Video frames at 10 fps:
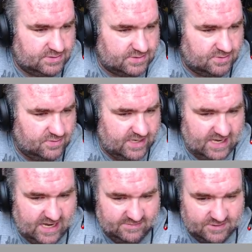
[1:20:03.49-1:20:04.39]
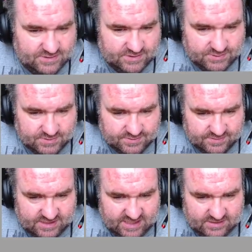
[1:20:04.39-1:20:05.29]
So wait, I have to use a tool
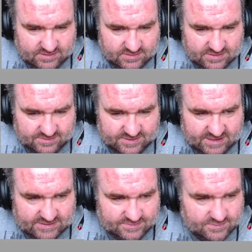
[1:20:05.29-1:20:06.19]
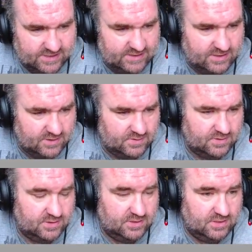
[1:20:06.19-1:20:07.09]
for that? Is that what that's? Wait, no.
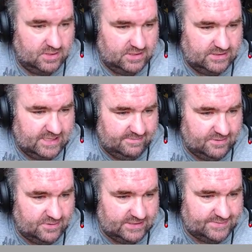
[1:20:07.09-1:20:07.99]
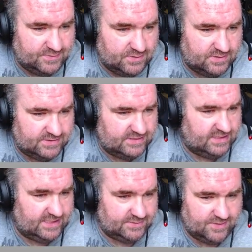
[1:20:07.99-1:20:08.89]
Tell me what it's for.
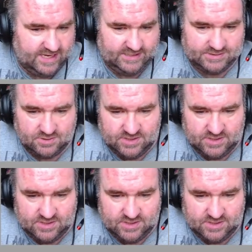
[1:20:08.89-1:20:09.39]
Select range.